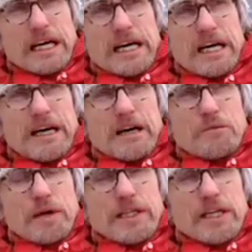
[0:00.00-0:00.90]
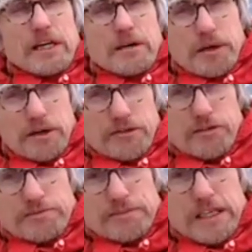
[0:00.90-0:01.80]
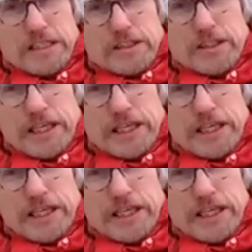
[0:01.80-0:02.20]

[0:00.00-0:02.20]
uh, and where they're coming from. So